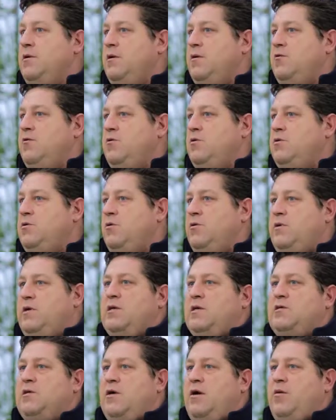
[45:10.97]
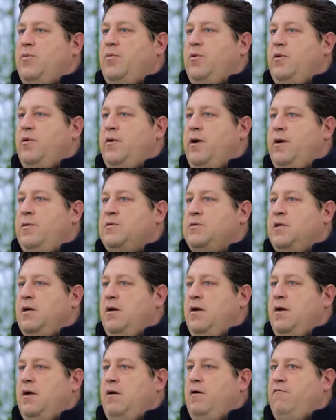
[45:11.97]
through 2 Kickstarter programs
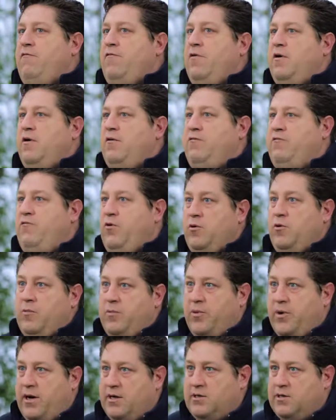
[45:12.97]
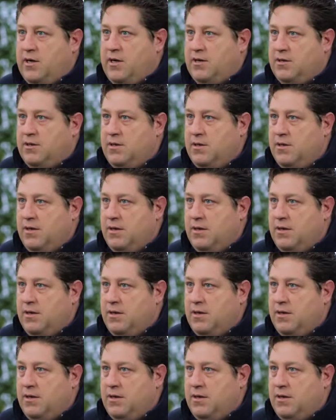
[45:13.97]
for a food project.